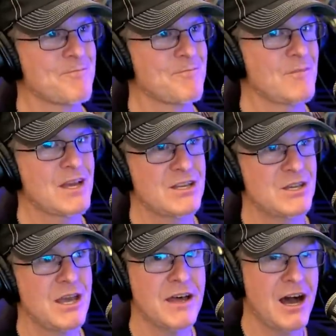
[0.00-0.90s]
Because
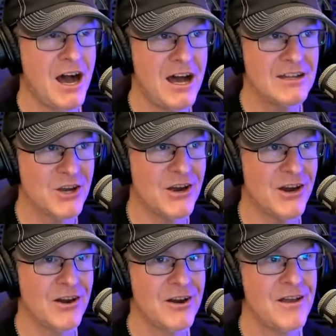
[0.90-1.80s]
the odds
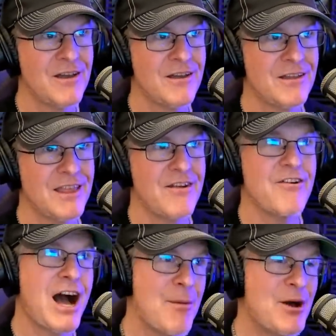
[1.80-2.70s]
are that if
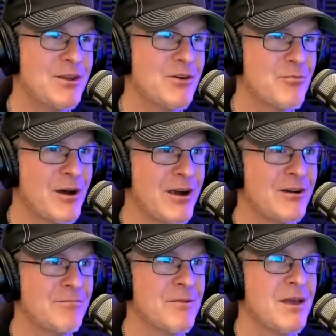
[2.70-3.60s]
I'm on there with
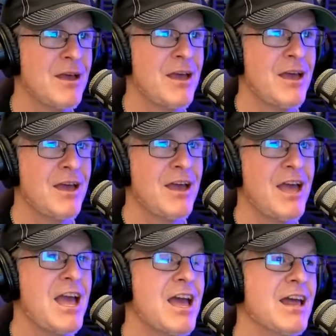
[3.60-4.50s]
Myron
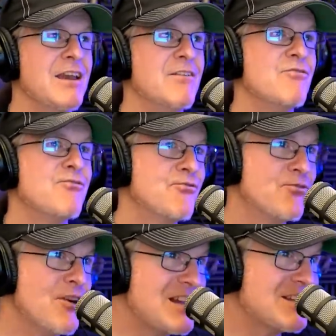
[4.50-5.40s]
and
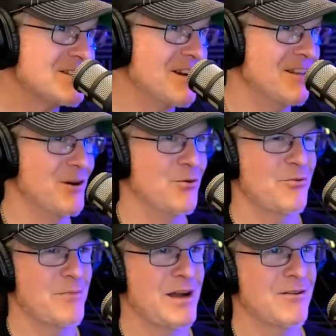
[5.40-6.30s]
Fresh is on there with
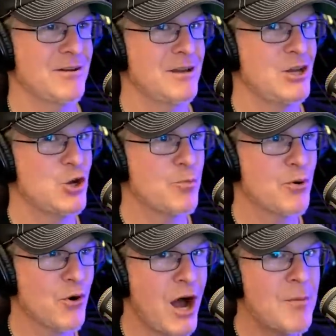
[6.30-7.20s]
Myron, you're
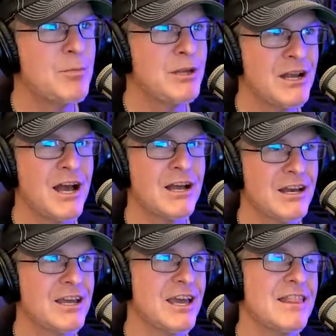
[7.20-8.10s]
probably not going
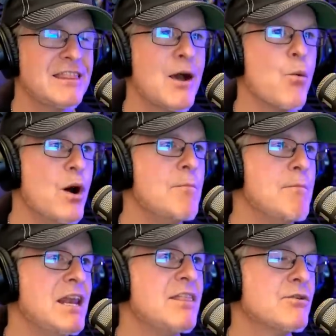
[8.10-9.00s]
to get that one
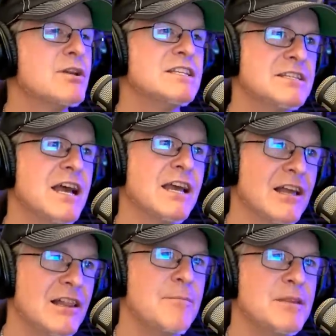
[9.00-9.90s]
minute, thirty second
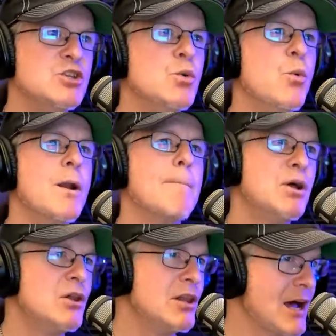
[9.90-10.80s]
clip that you want to
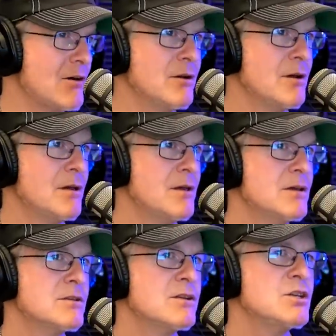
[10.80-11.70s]
pull out
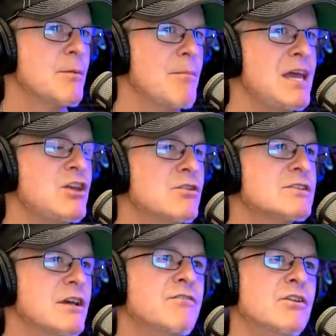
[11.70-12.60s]
so that you can make
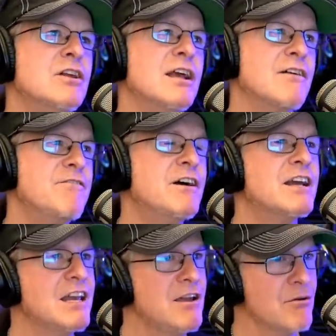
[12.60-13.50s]
yourself look like a
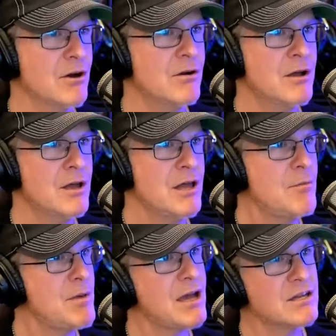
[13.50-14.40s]
fucking hero and
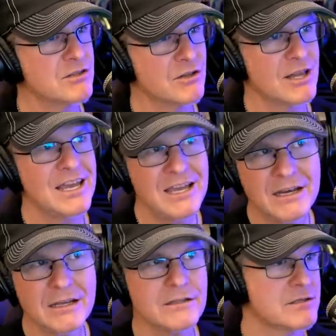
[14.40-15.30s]
make us look like
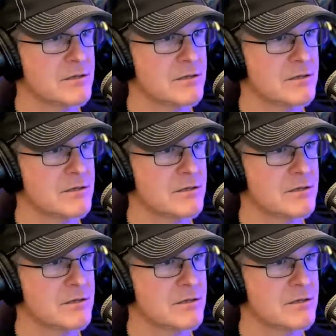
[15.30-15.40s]
idiots.